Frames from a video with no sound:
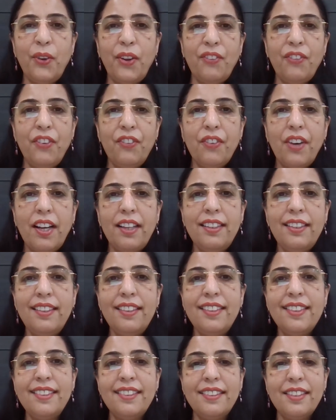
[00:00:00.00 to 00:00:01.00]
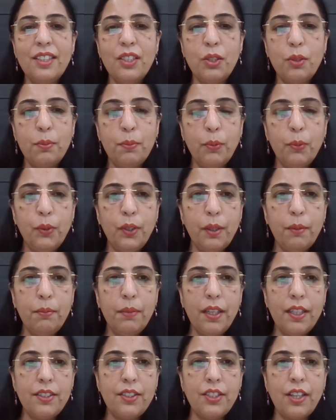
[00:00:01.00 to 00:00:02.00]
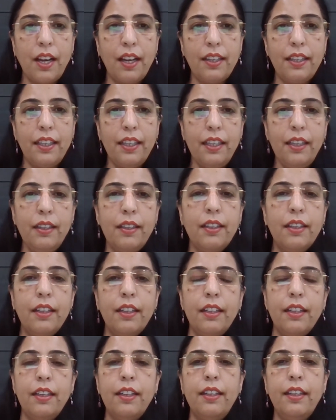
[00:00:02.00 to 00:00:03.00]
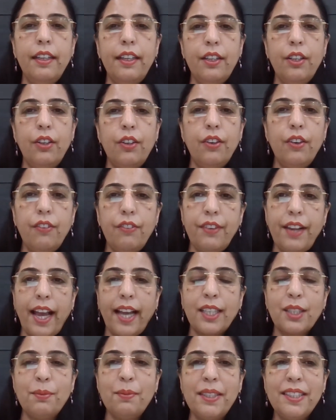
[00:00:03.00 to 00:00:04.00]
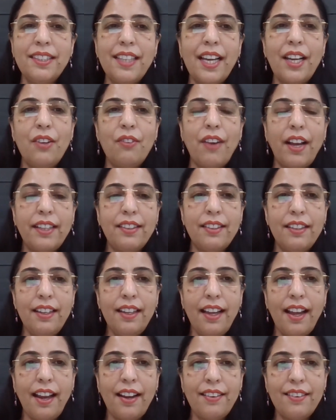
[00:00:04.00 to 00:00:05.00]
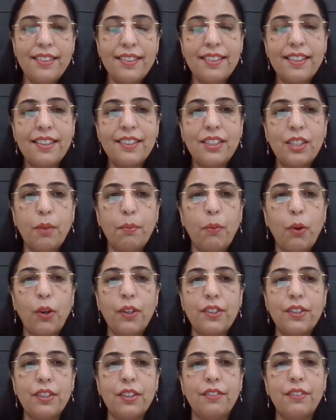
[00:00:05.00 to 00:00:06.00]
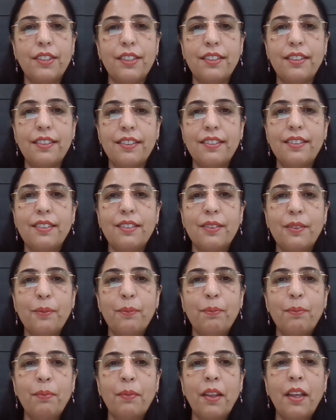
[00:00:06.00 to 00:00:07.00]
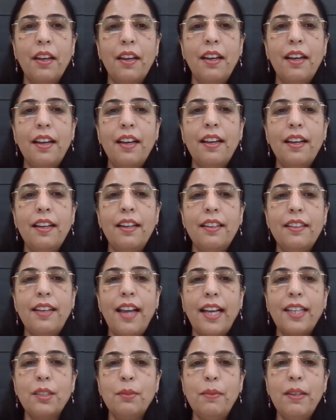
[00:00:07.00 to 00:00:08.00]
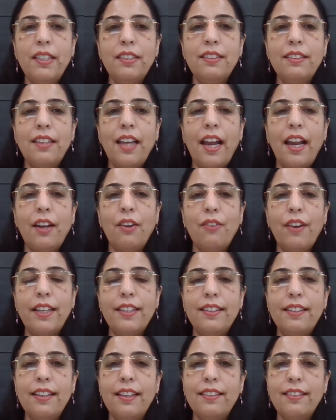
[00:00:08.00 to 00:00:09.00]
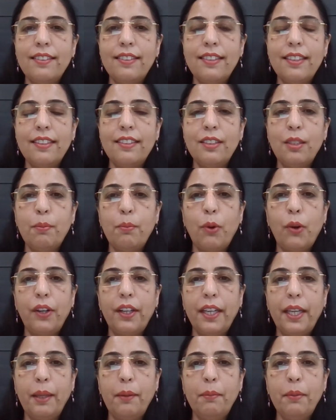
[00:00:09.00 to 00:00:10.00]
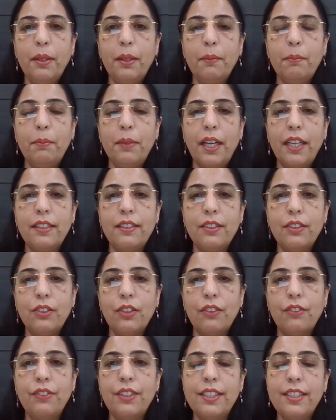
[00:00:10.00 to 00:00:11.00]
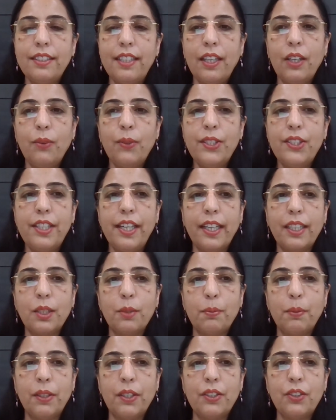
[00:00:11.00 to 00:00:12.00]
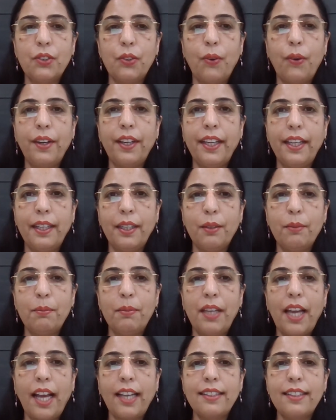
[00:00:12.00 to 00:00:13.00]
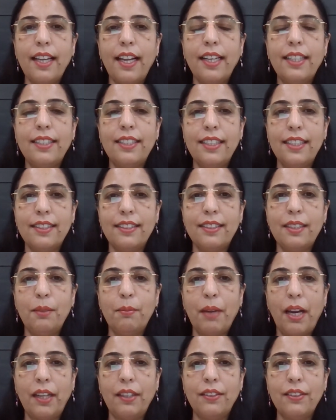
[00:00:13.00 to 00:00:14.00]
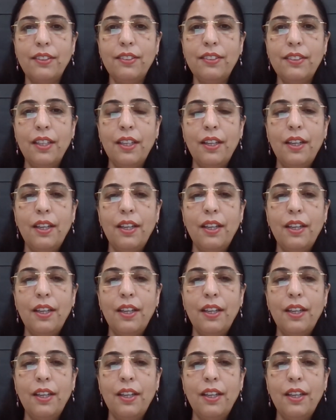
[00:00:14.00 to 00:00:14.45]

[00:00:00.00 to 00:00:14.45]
everyone, this is Poonam Harjani, leader of Taxmann's Advisory and Research Support Services. Taxmann's Advisory and Research Support team comprises of distinguished experts on income tax and GST matters